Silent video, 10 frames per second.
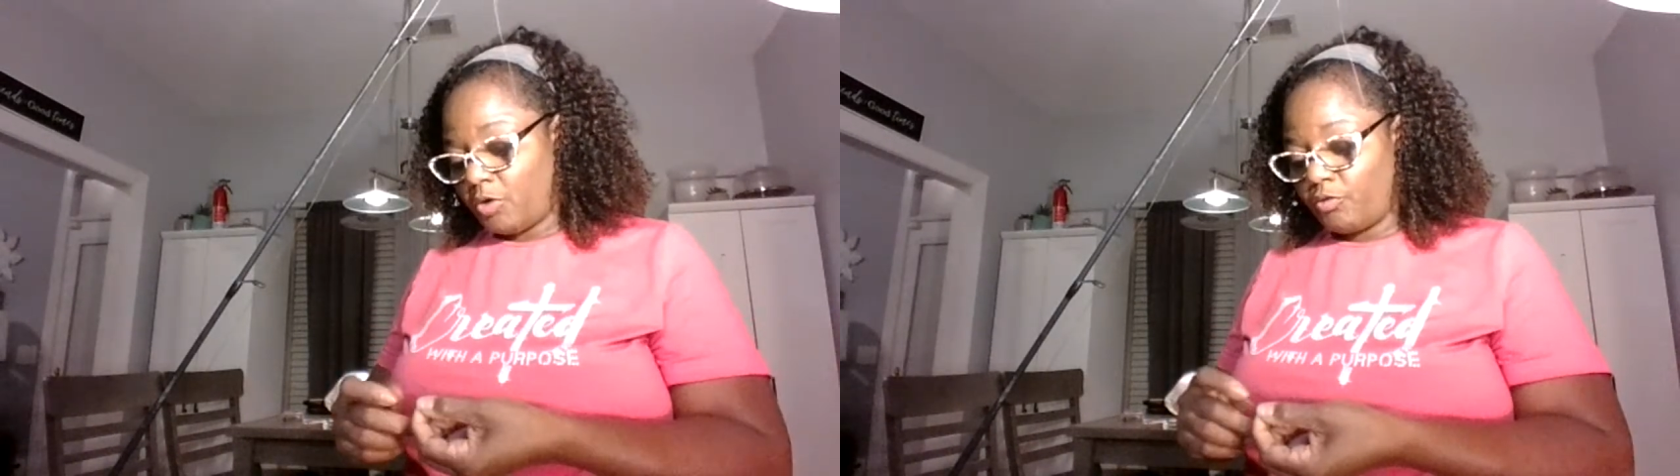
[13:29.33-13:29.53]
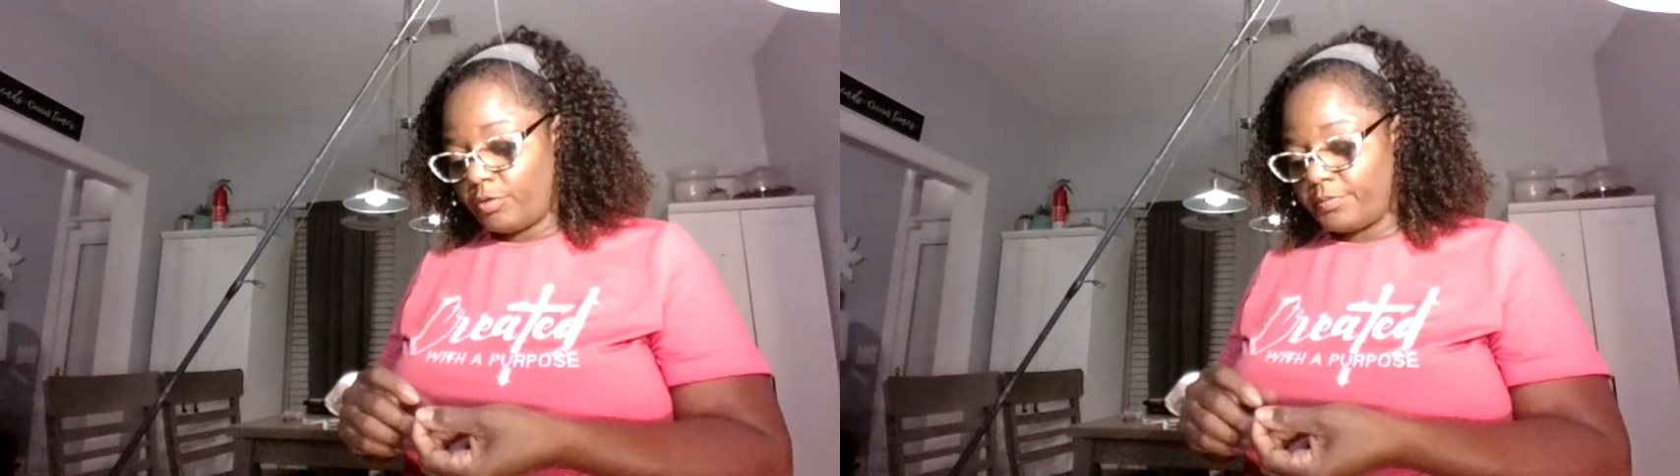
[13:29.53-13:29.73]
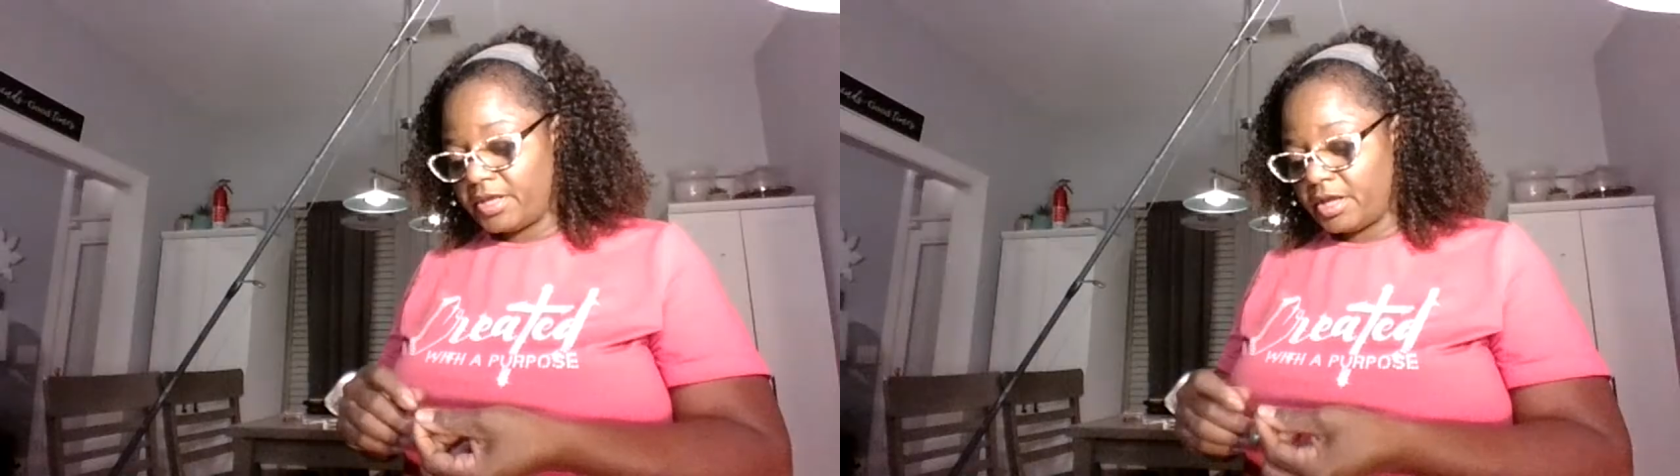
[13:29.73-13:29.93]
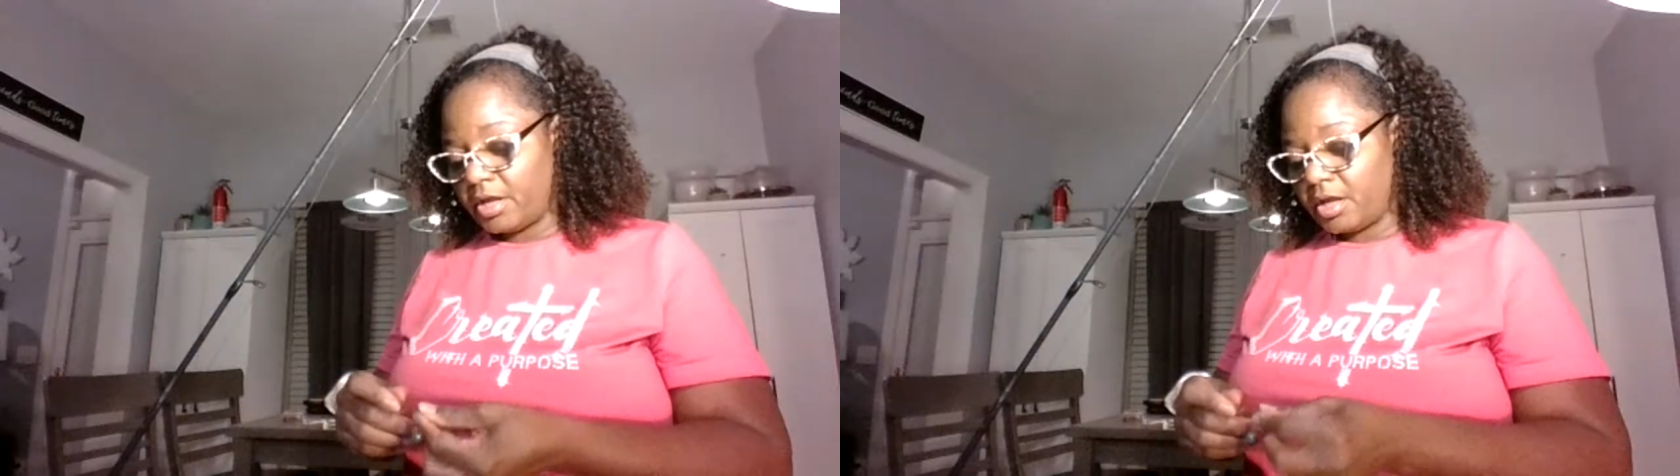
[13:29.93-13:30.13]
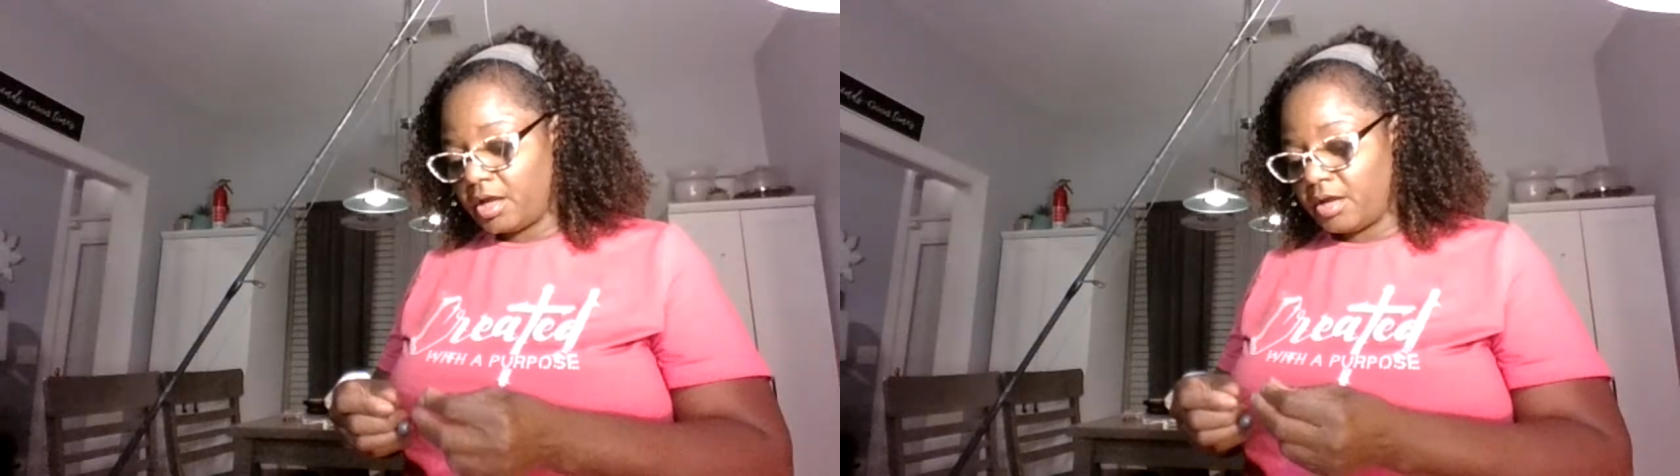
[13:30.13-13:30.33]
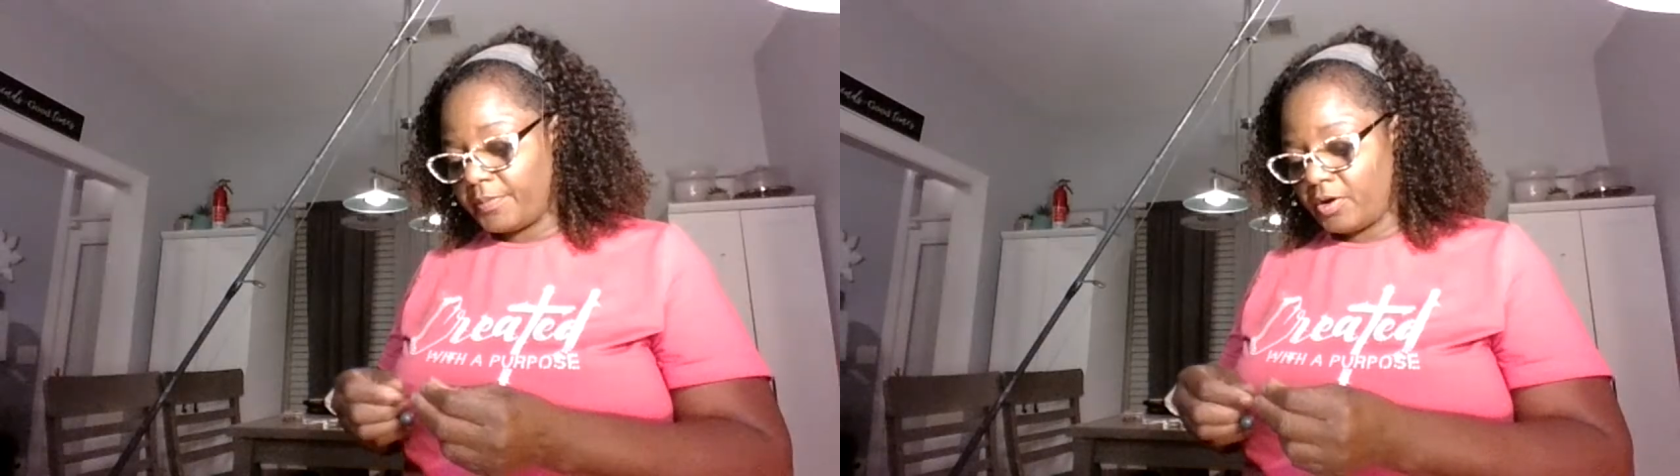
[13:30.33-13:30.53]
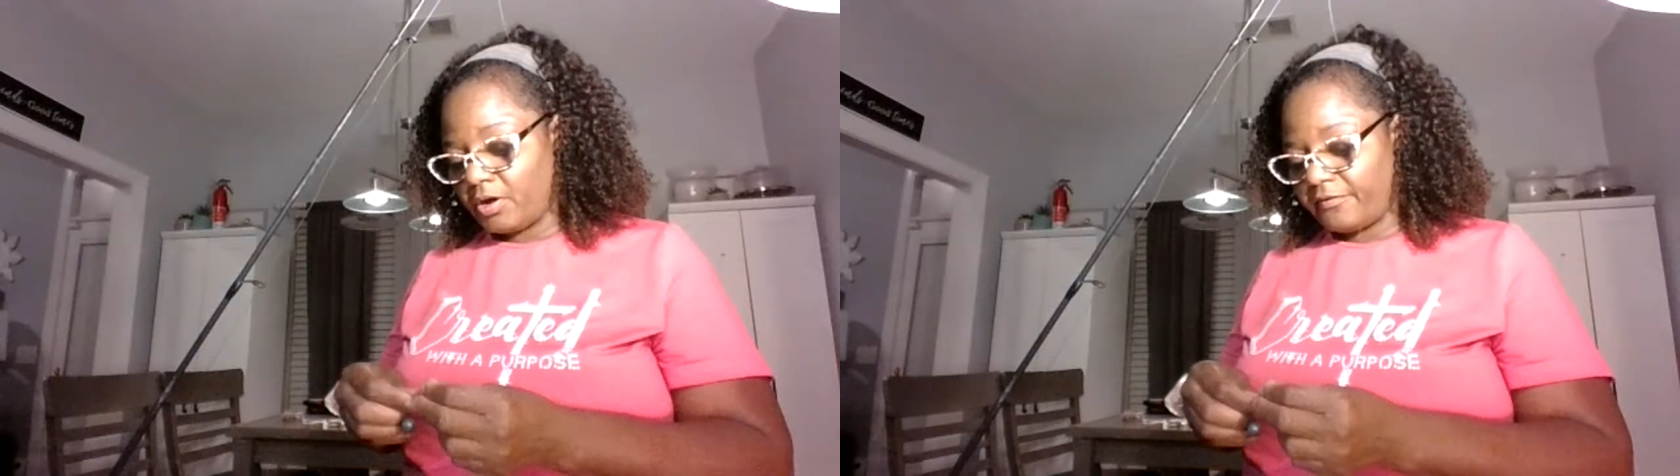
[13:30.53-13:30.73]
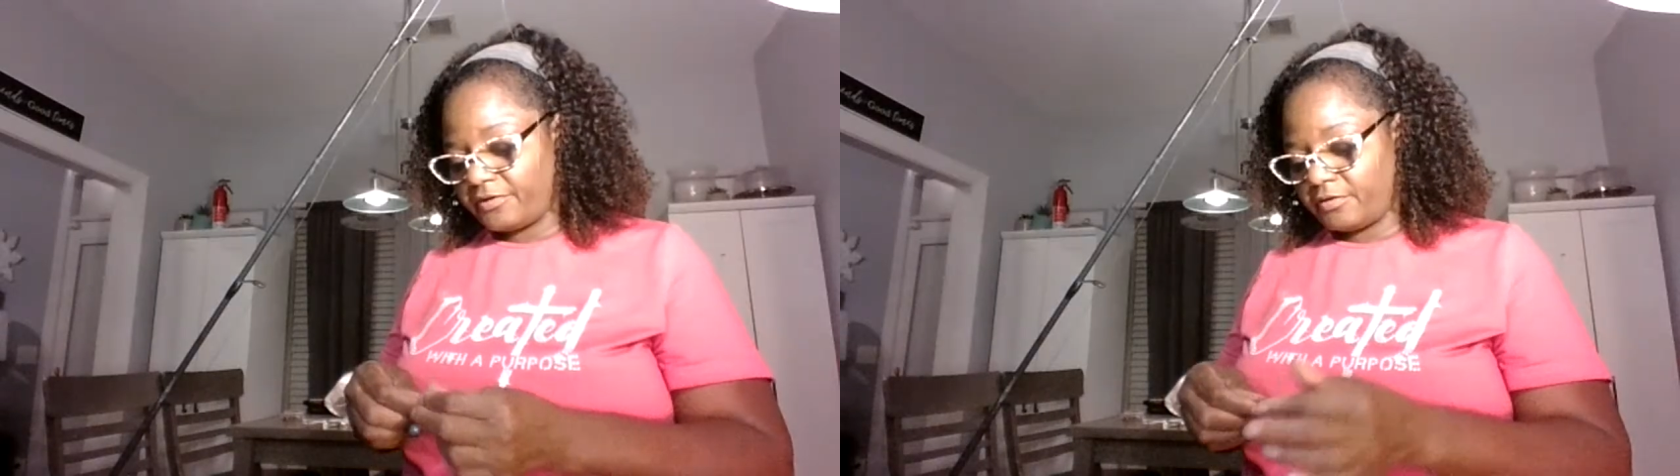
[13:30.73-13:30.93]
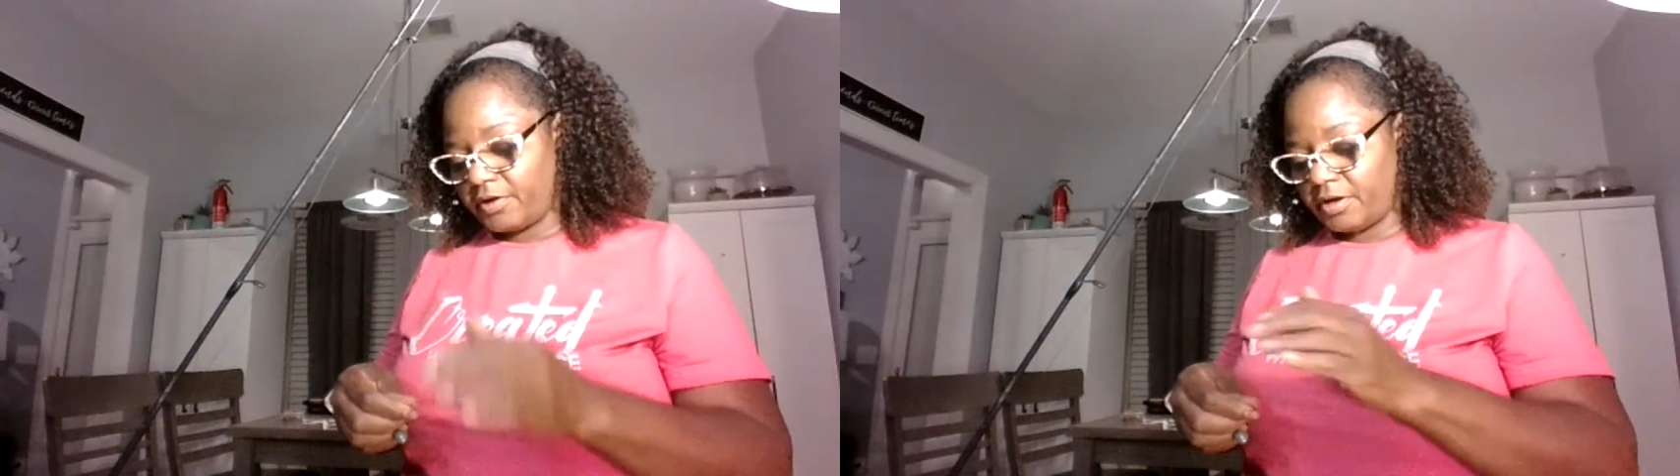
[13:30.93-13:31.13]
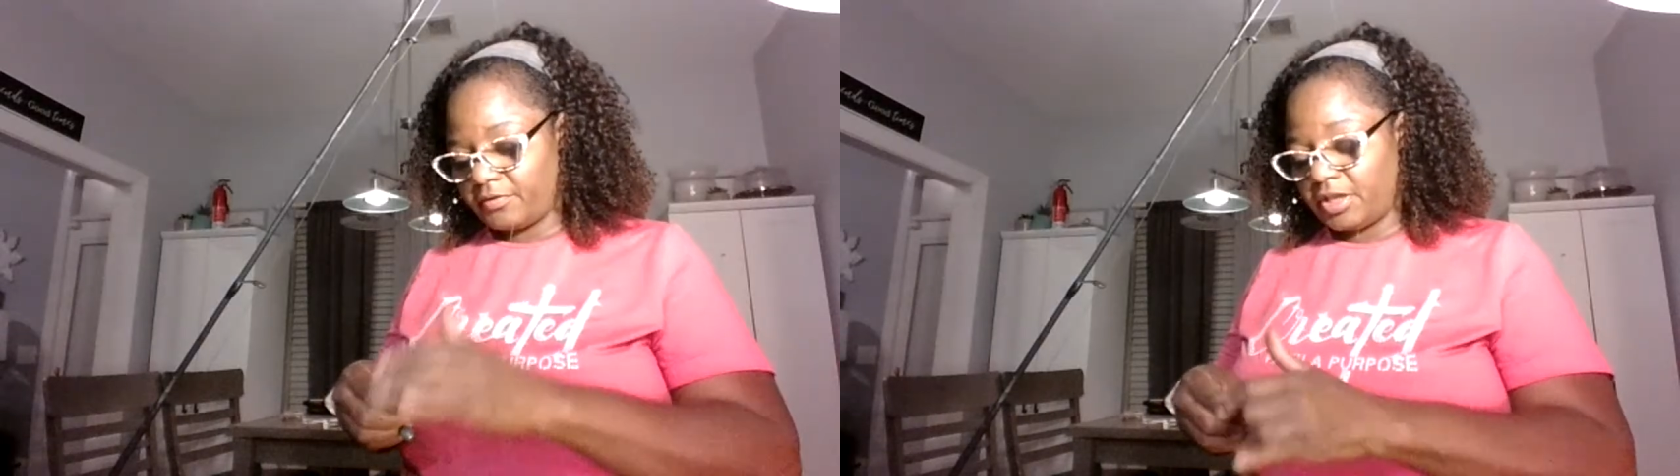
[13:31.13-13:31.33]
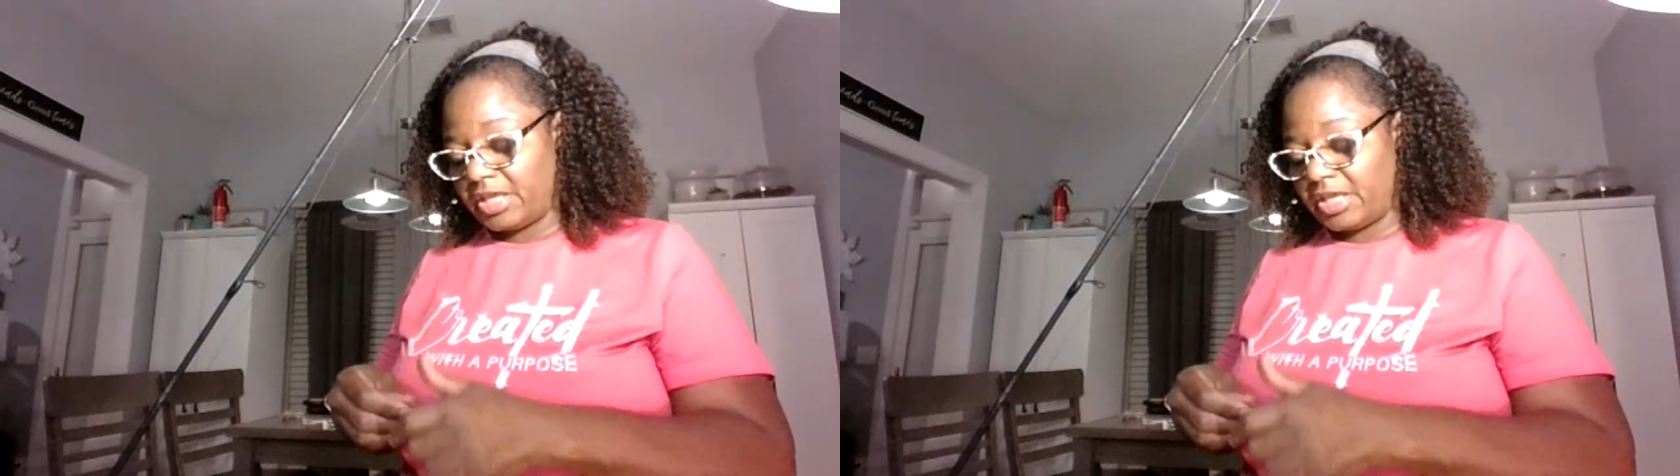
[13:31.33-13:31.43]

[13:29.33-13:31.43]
will be up off the ground